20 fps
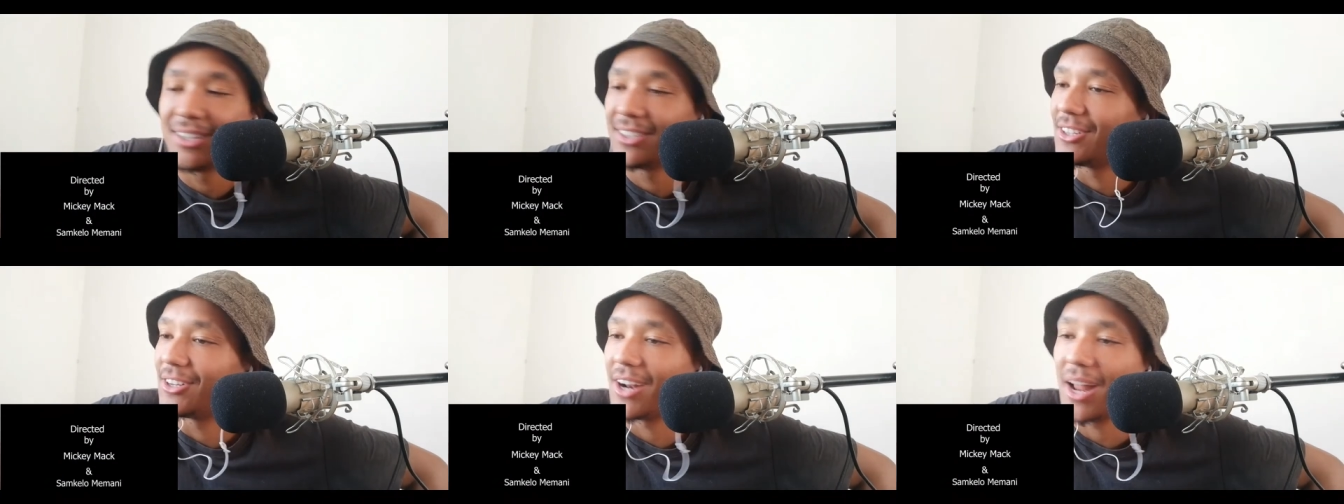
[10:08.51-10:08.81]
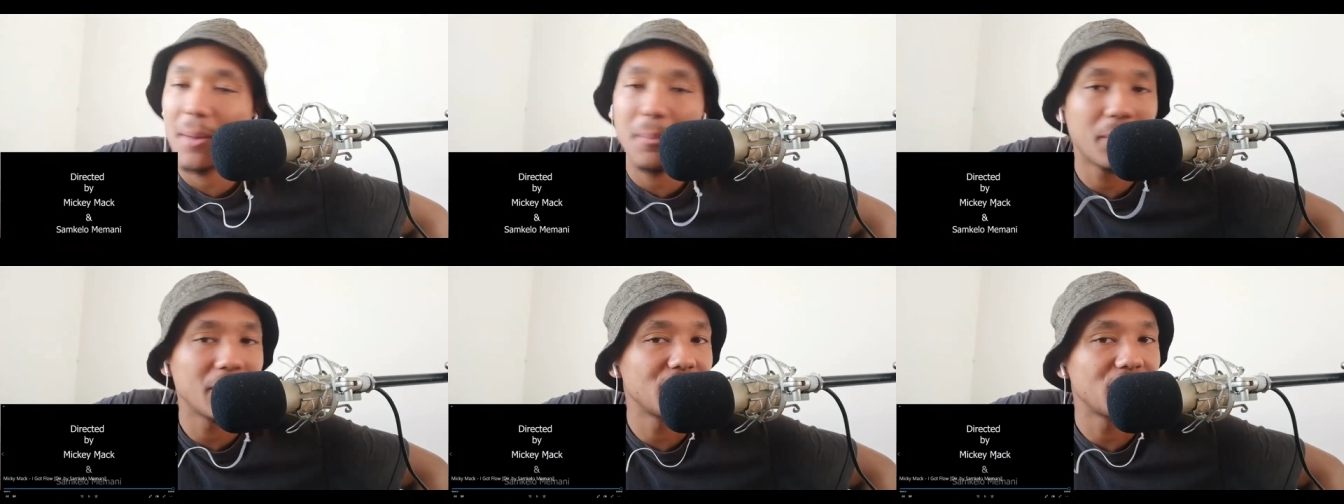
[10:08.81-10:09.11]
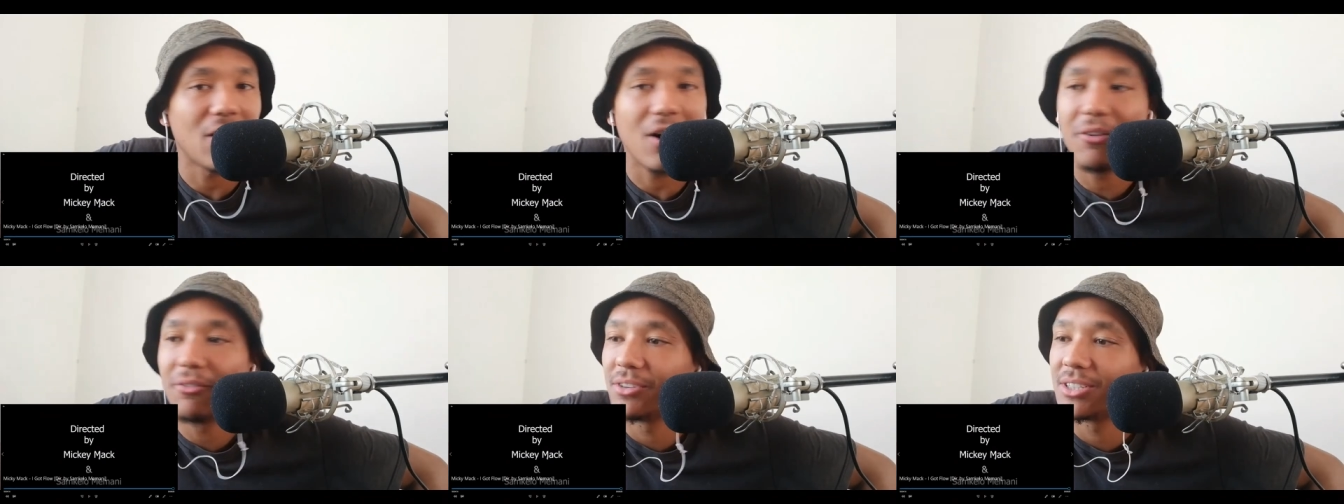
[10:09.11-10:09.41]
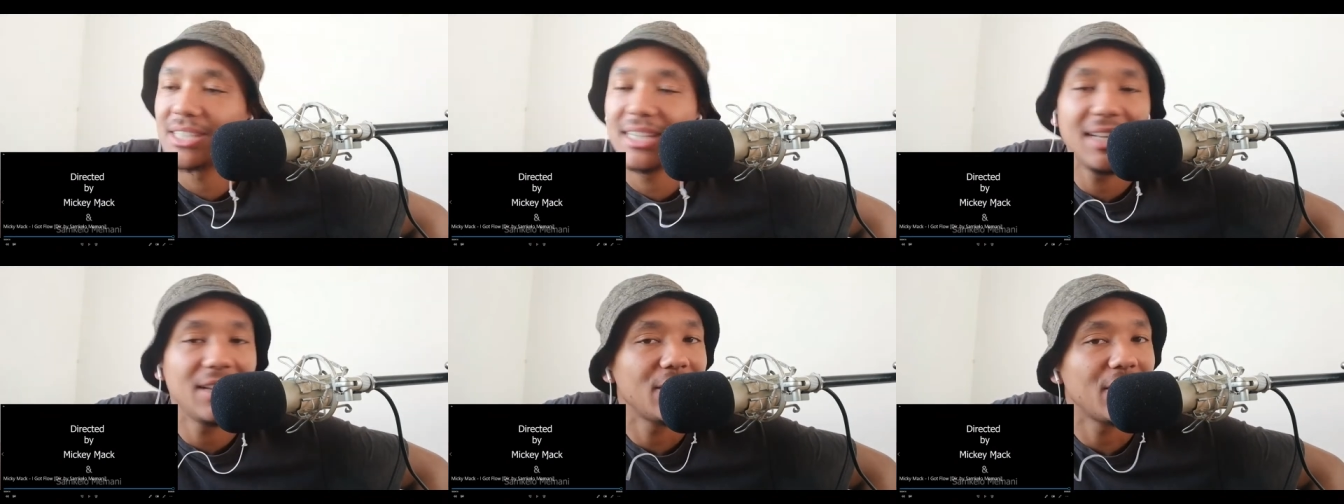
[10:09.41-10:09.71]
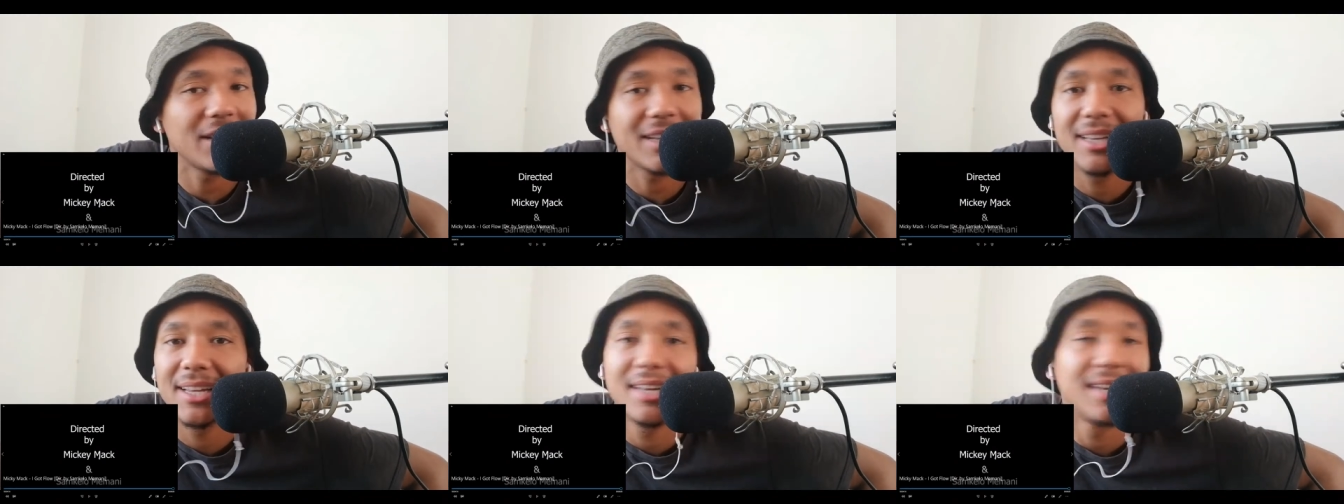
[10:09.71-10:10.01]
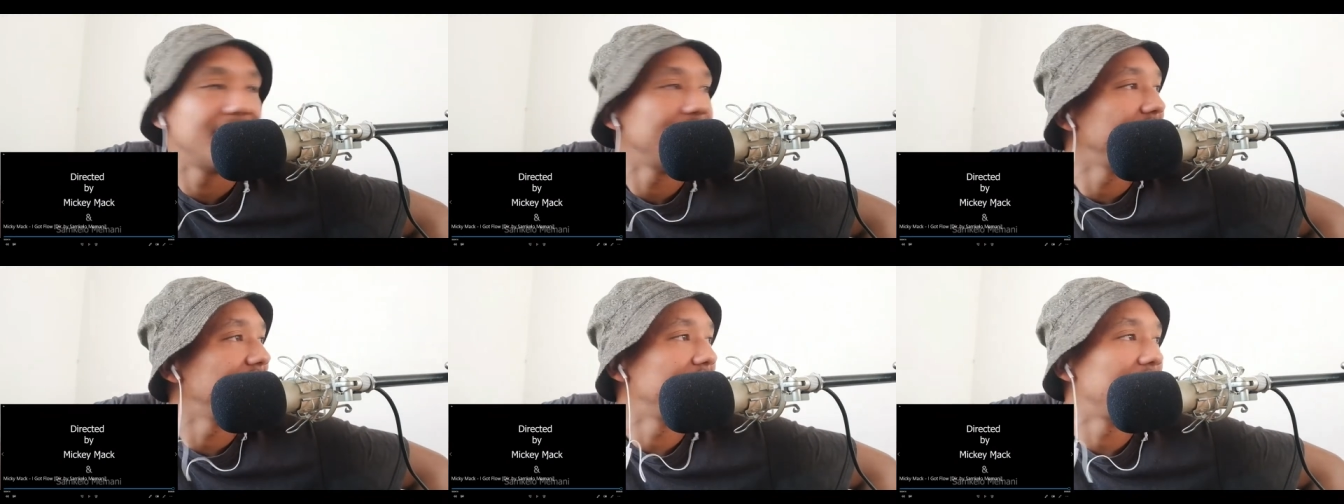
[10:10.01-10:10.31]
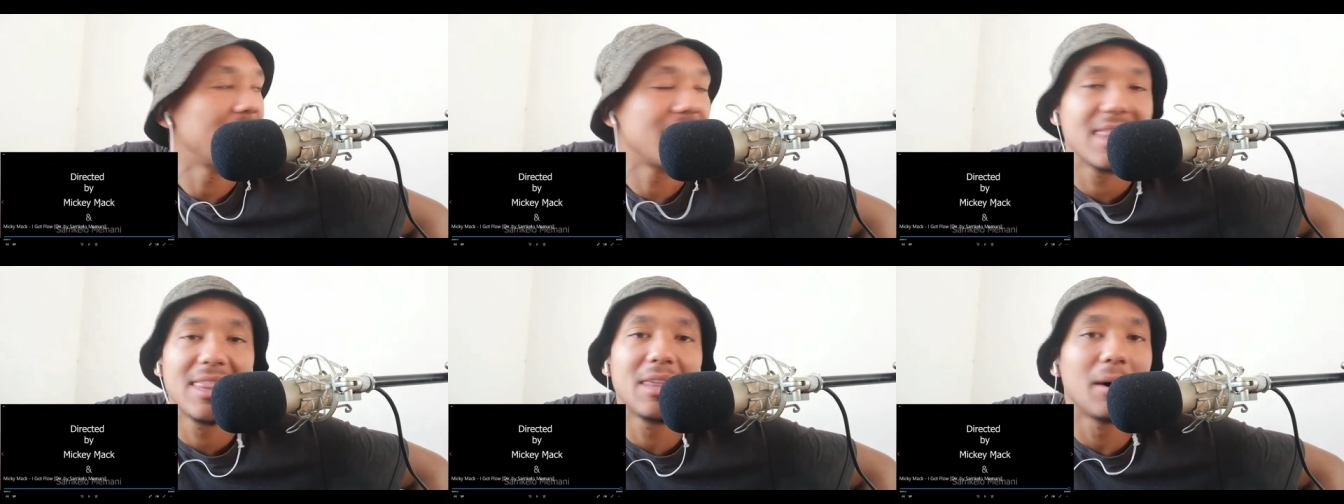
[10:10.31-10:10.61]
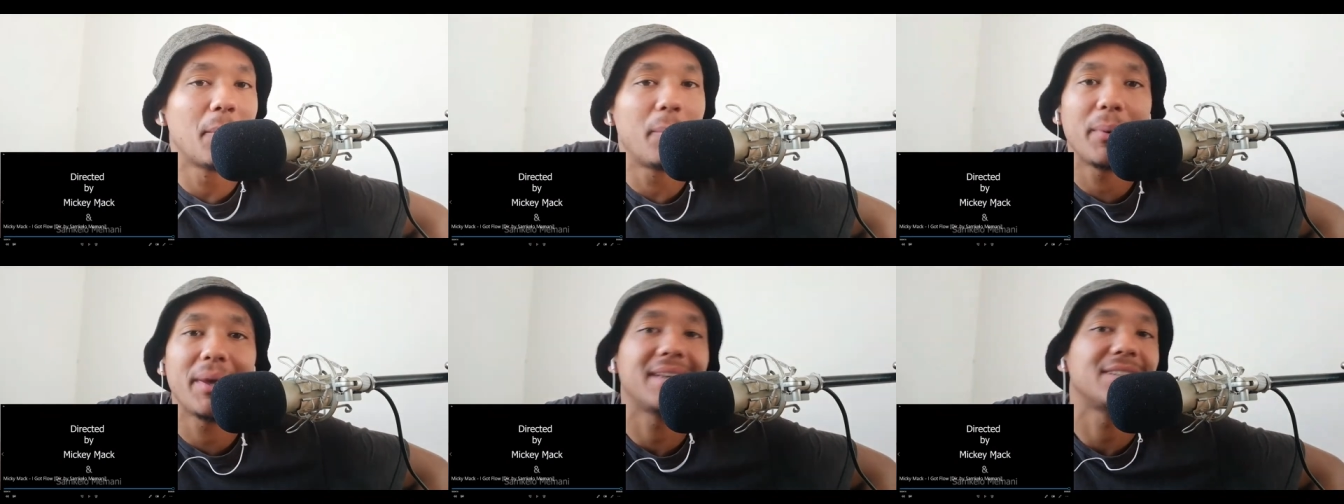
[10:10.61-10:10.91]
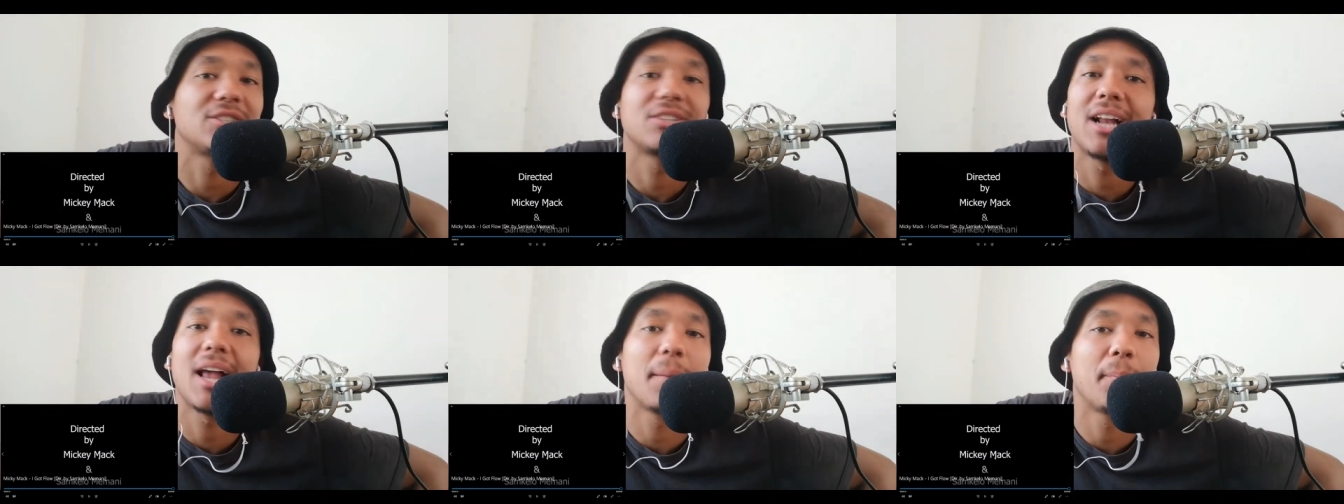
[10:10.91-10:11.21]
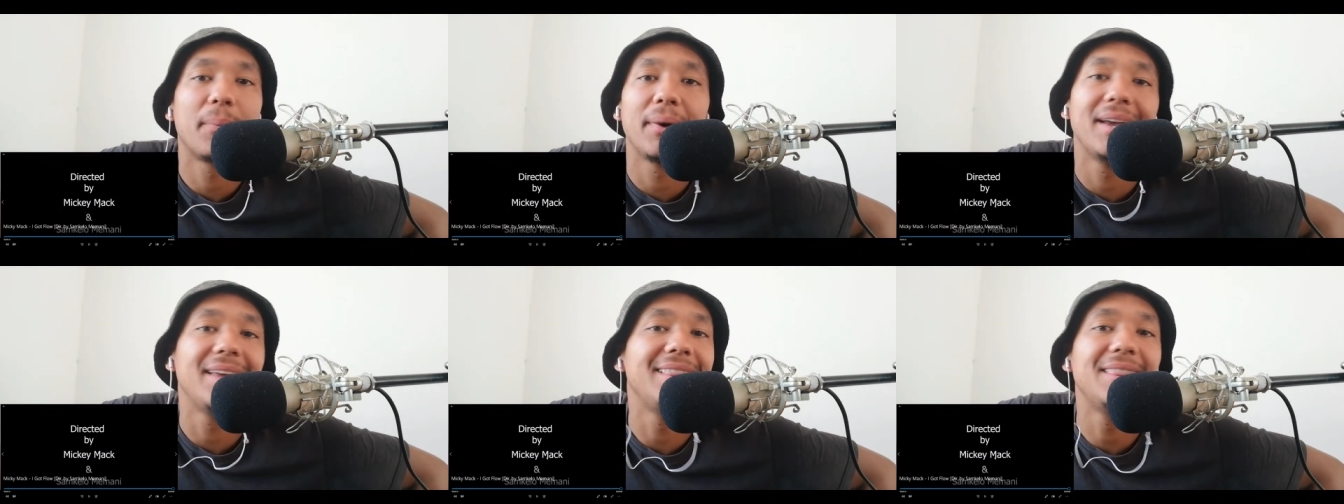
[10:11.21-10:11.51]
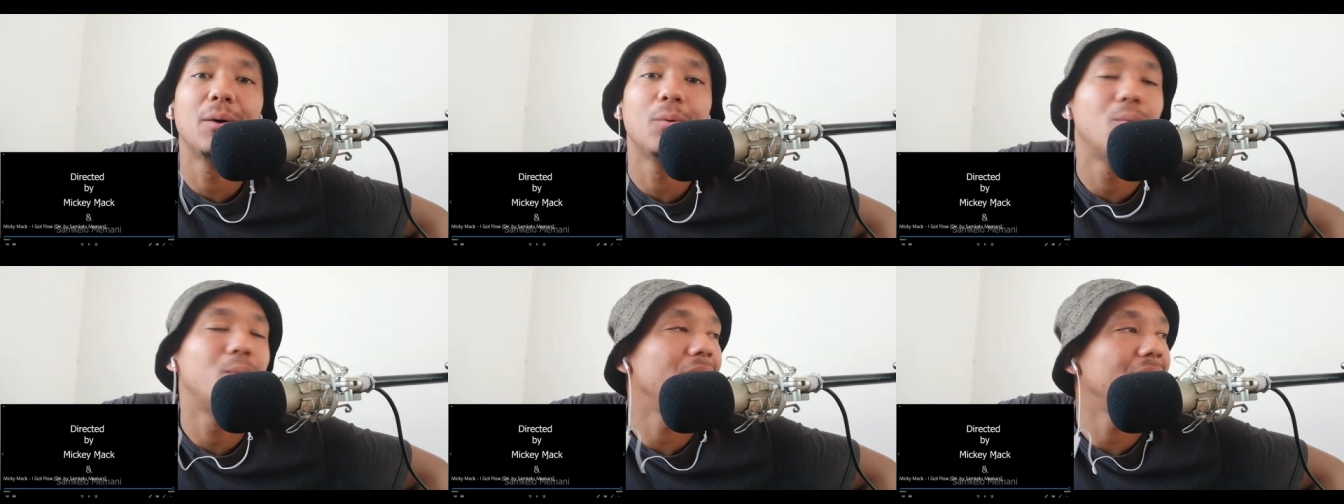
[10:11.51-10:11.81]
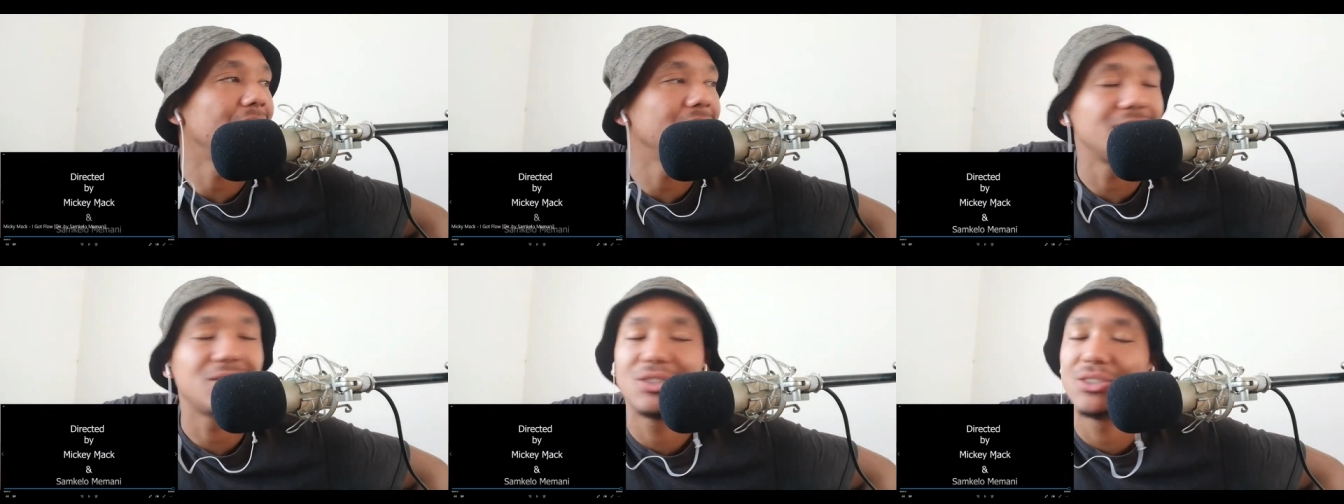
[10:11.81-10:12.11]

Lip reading: The rapper's obviously not the best rapper in the world.